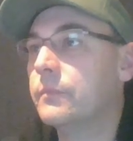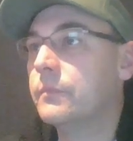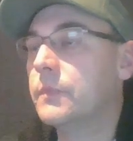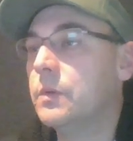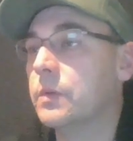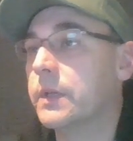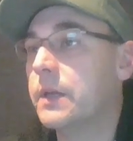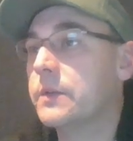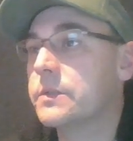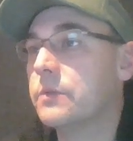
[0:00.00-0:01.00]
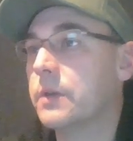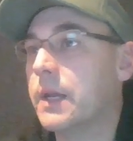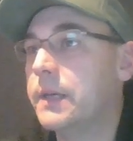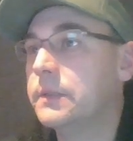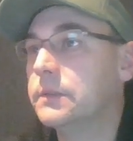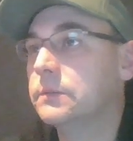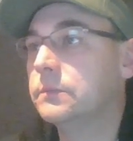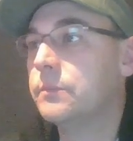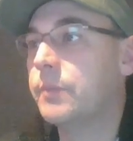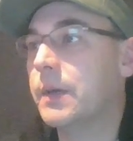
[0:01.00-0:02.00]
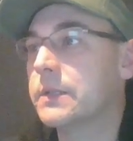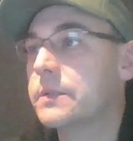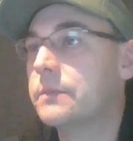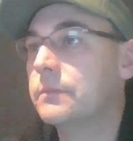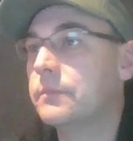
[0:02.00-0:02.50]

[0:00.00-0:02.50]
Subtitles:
Oh, there you go, still got an A. But